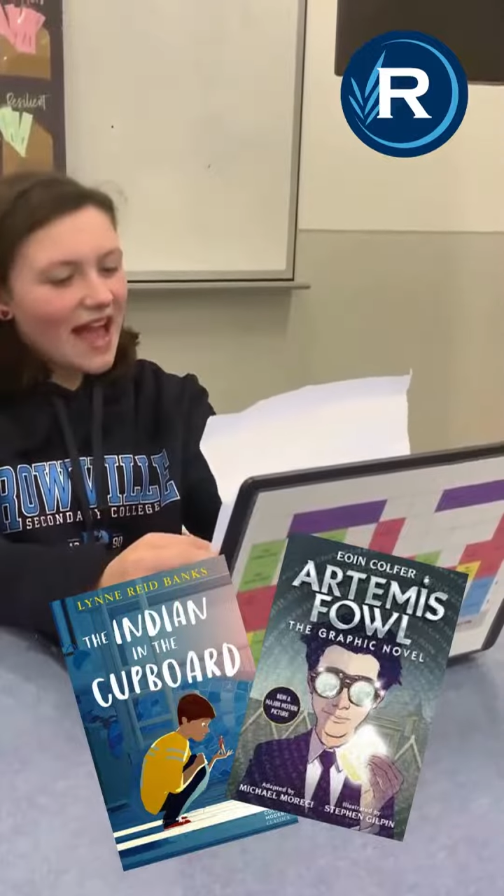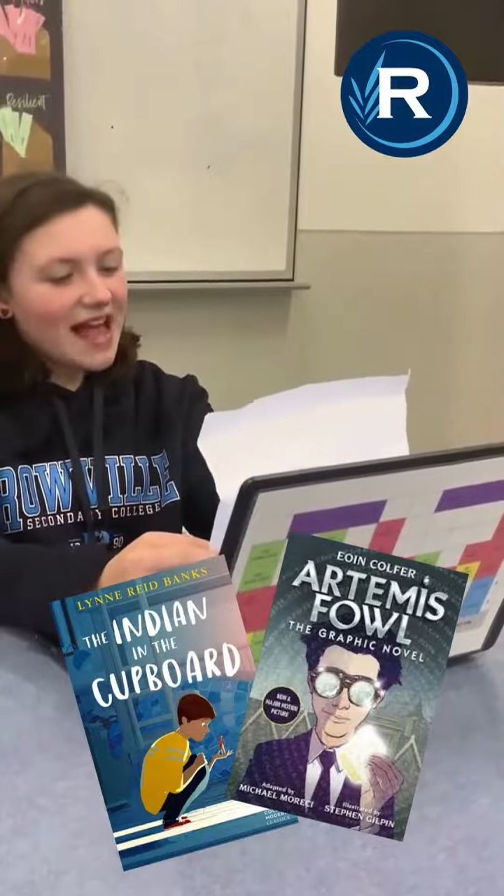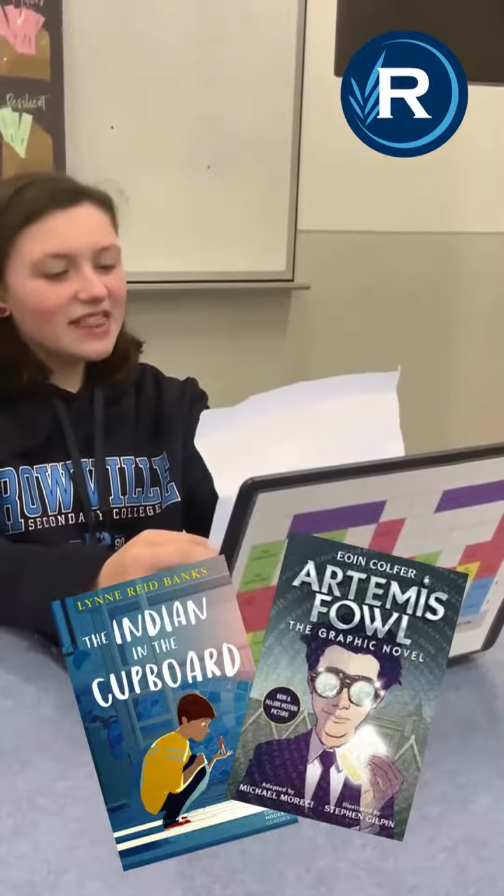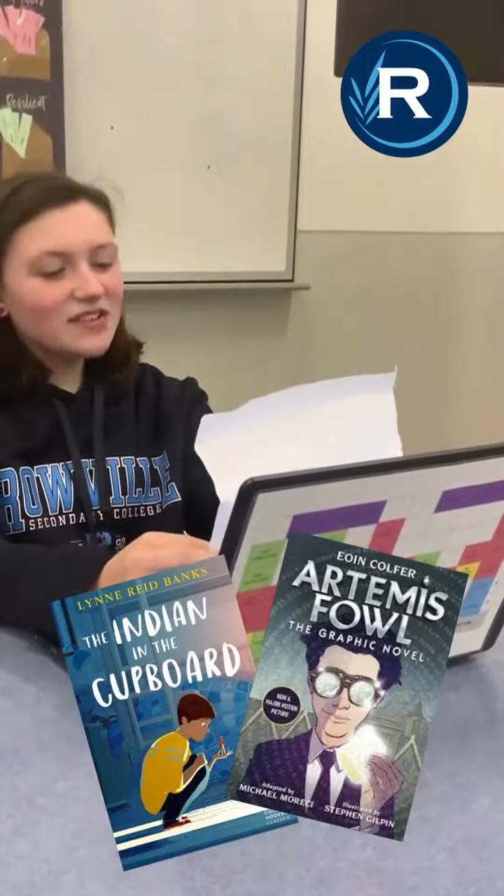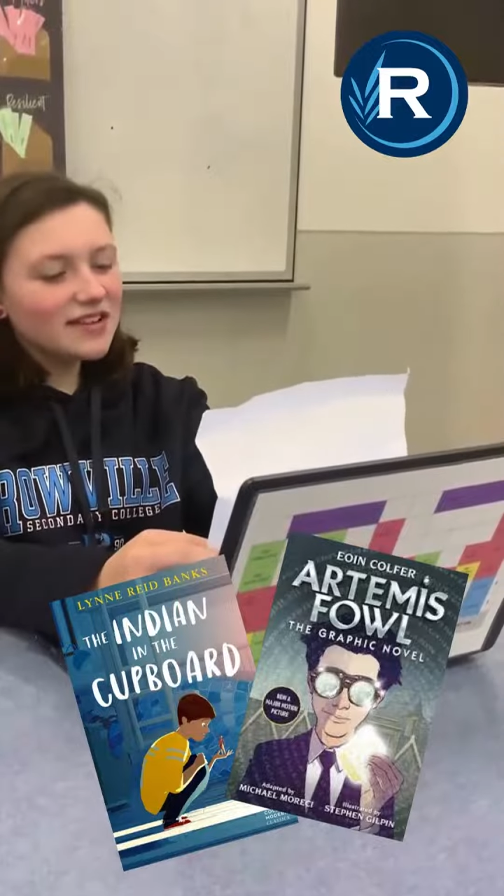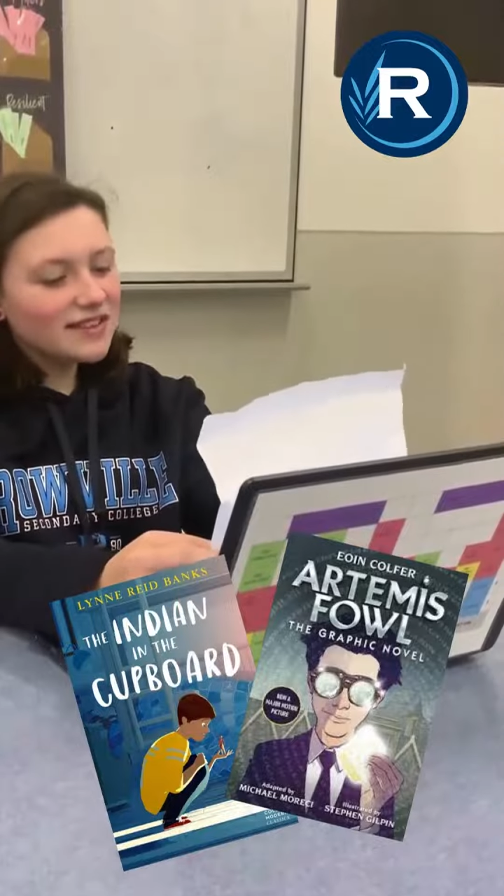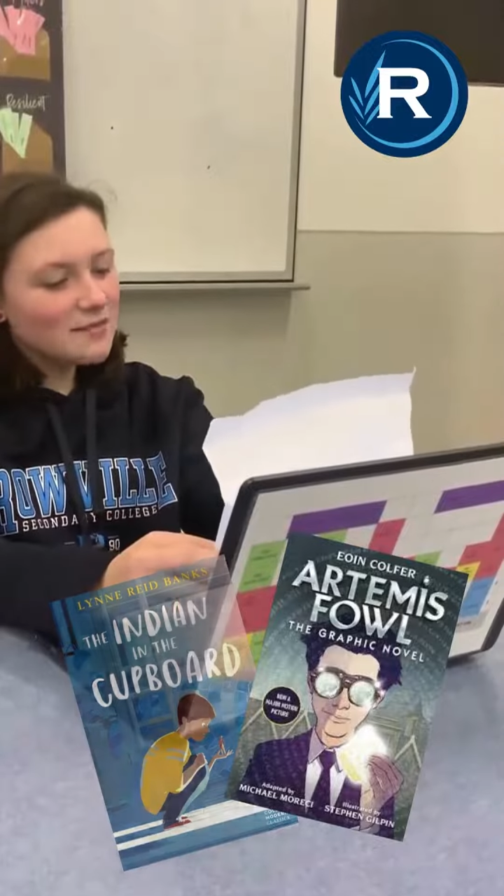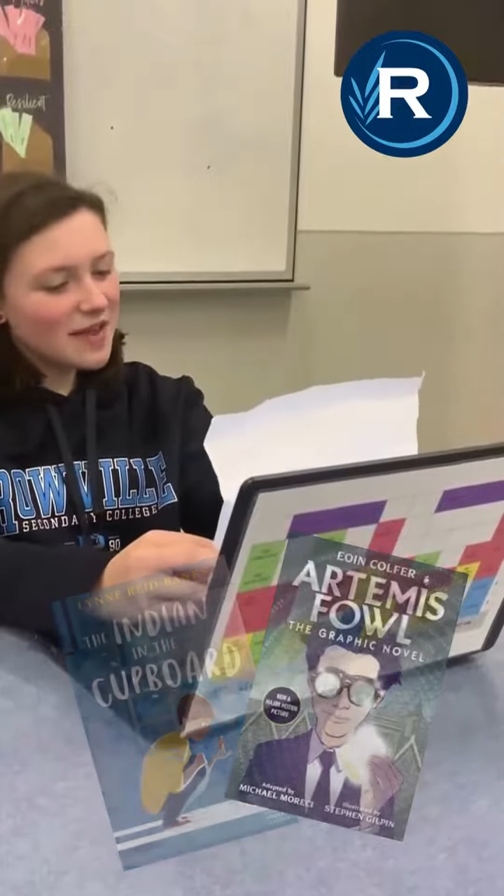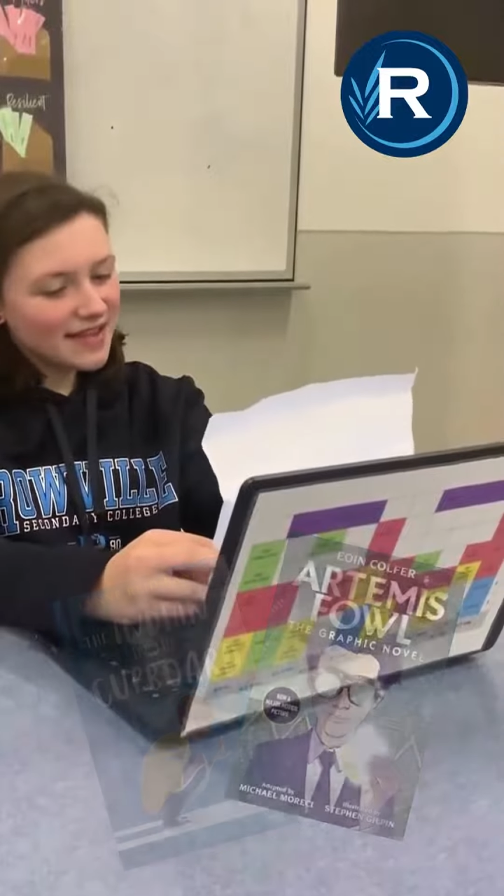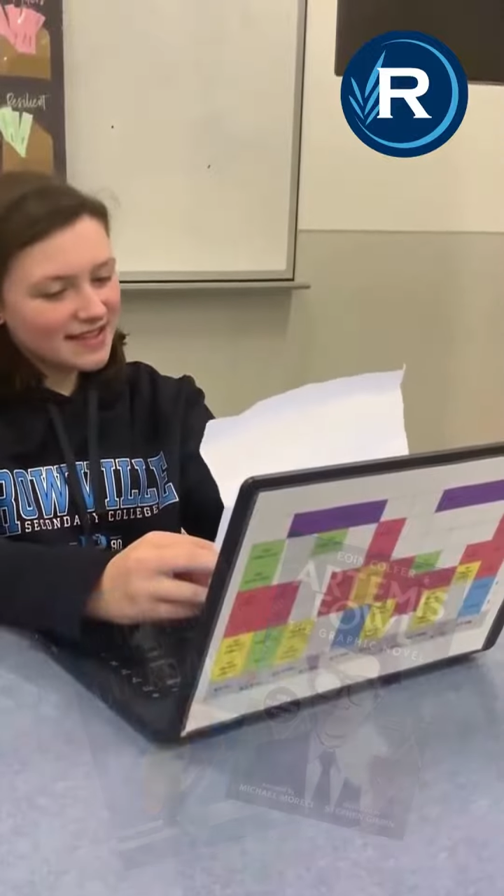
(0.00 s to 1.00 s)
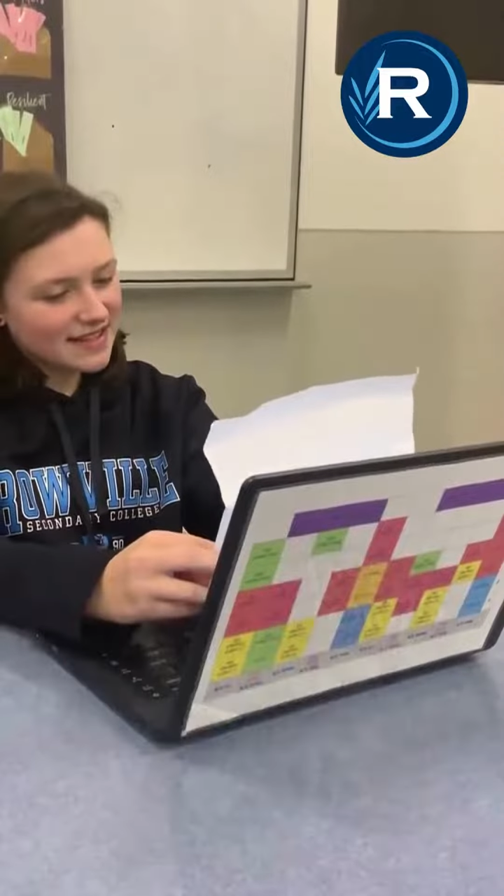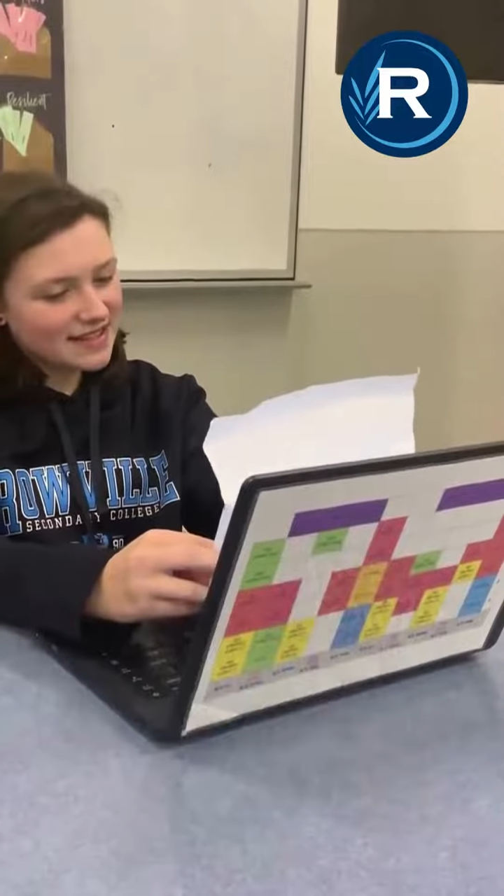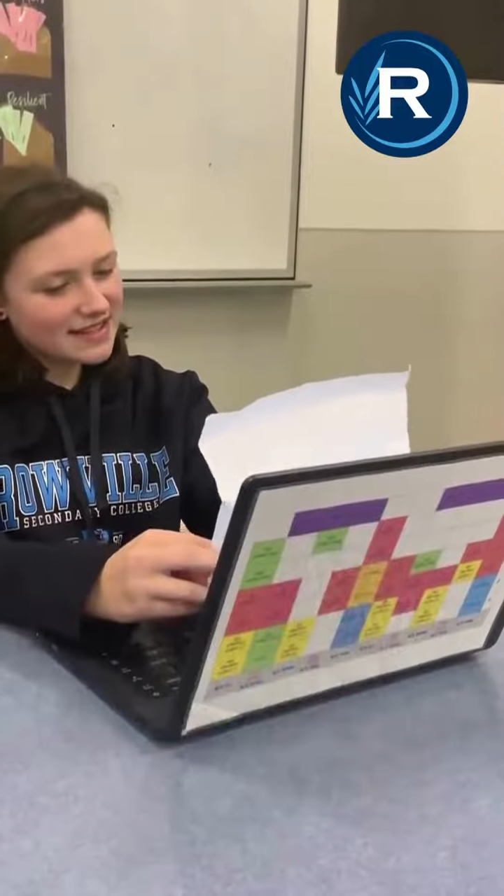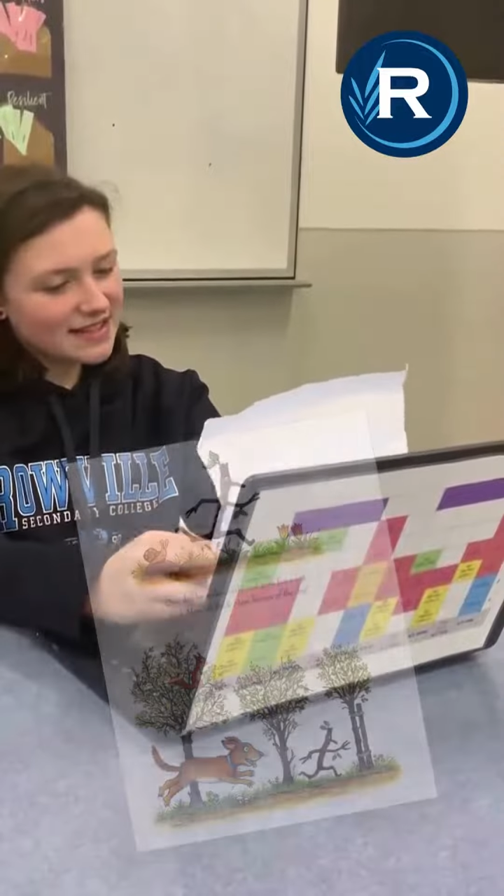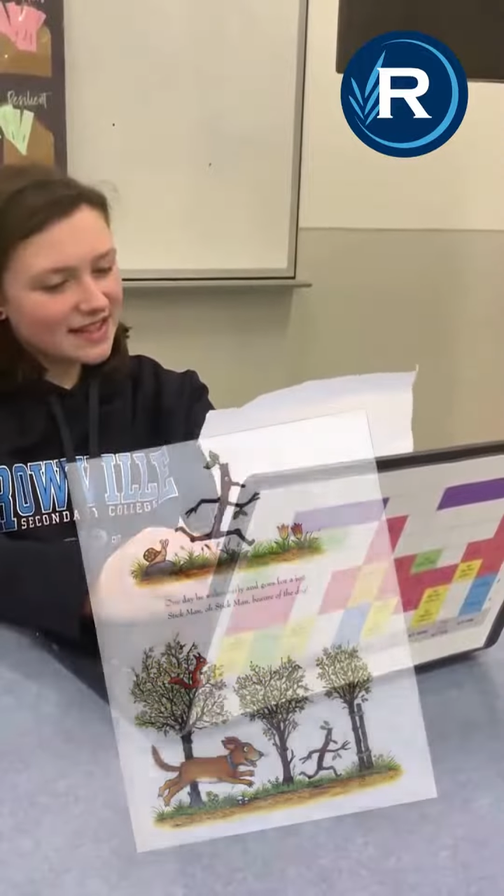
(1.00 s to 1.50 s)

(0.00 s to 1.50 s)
I look at the pictures